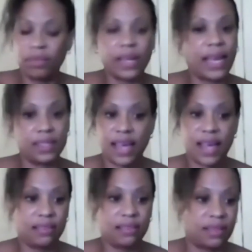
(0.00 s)

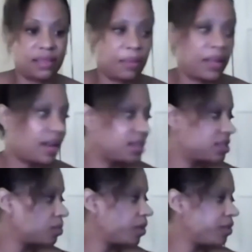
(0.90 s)
8'10". I mean, I
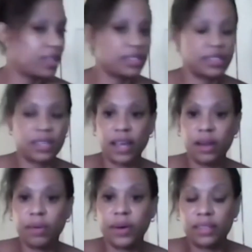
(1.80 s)
just wore a dress today
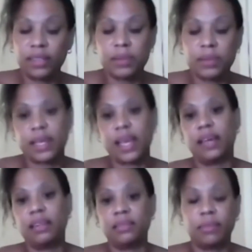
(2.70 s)
to work. That was 8. Okay.